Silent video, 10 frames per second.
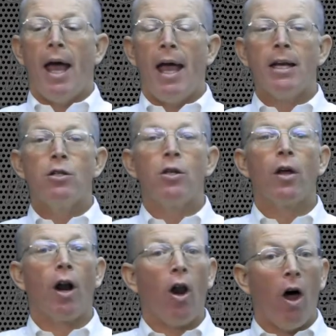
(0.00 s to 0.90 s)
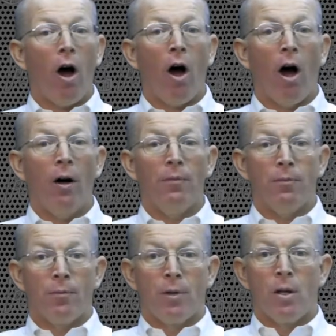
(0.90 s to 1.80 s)
into the claw.
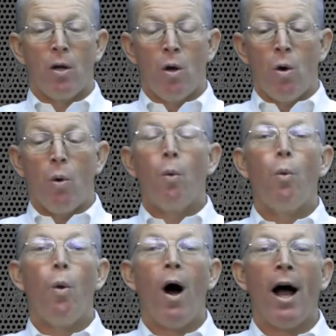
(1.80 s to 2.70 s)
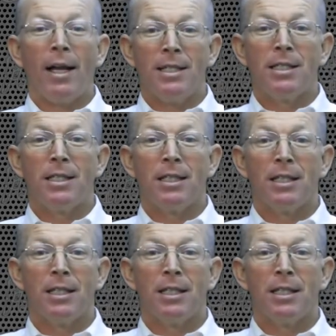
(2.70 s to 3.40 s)
Want.